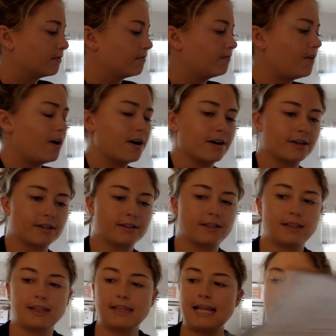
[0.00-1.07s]
Frog.
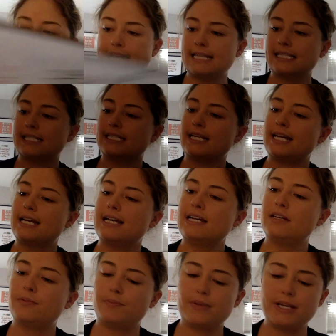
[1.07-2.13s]
Last,
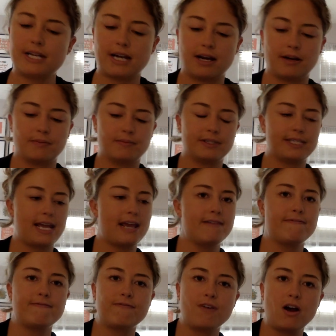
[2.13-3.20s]
it becomes a
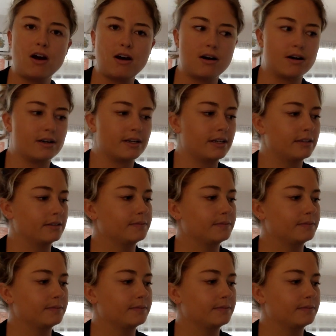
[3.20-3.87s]
frog.